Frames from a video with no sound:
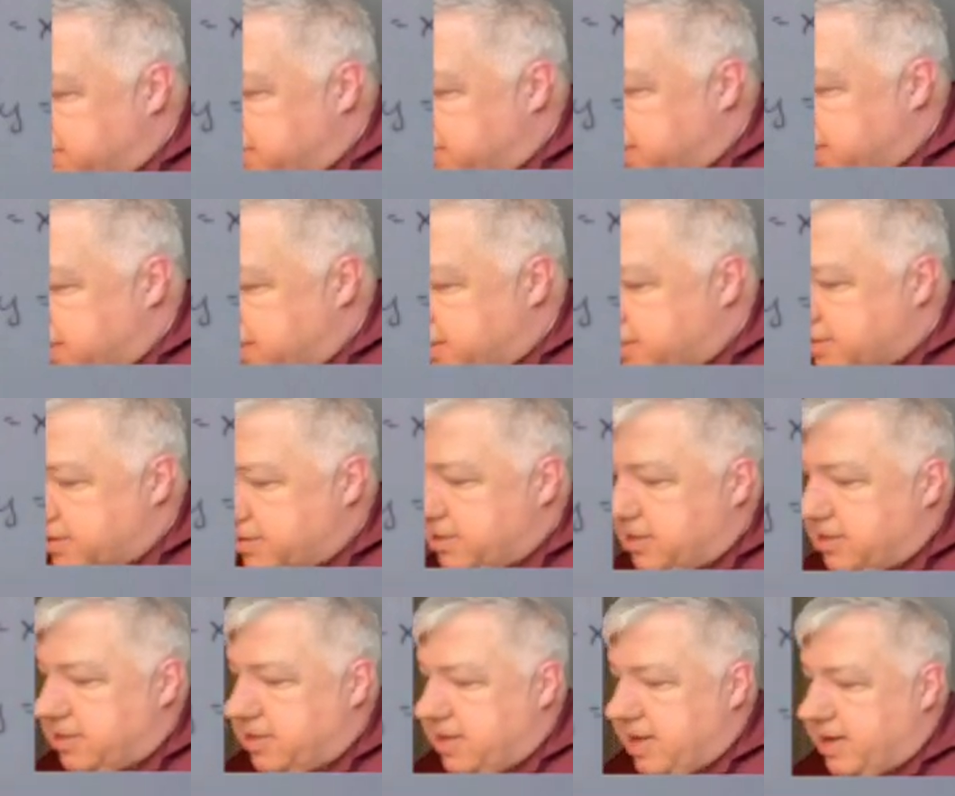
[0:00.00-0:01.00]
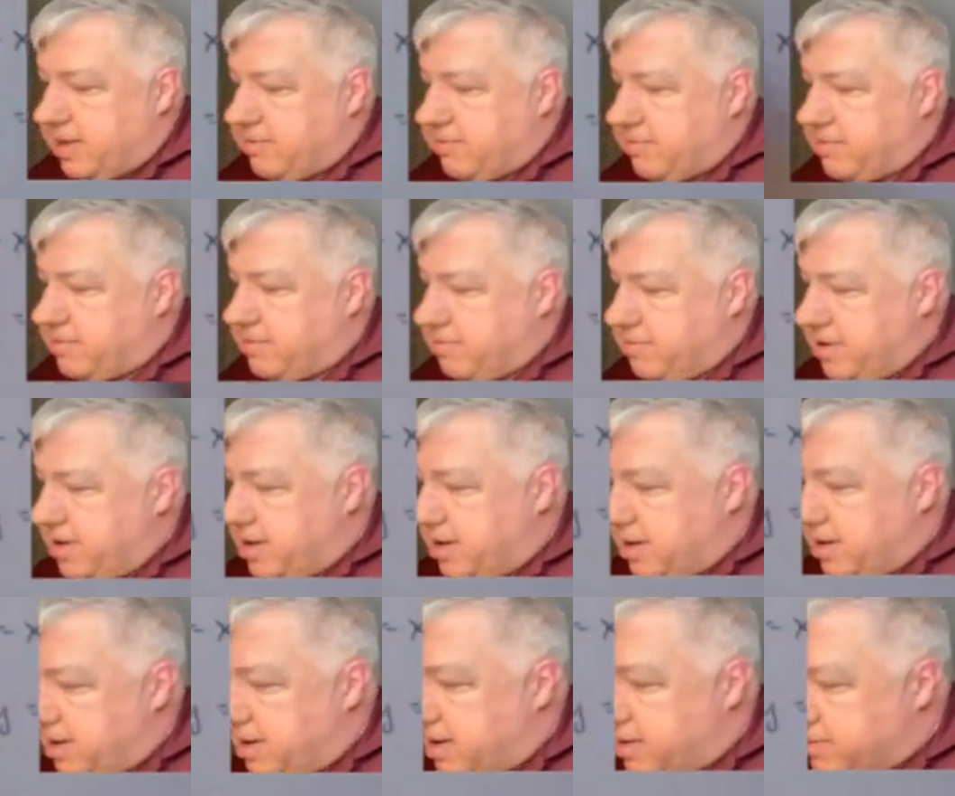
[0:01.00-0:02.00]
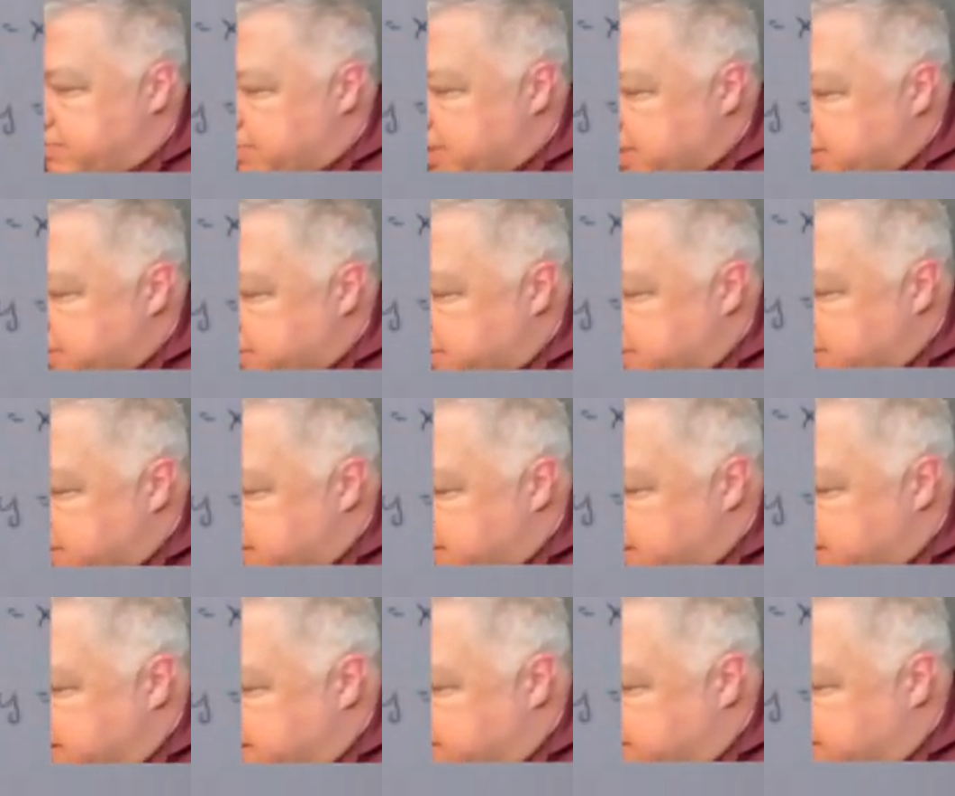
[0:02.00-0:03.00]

is -3, and we can see that f of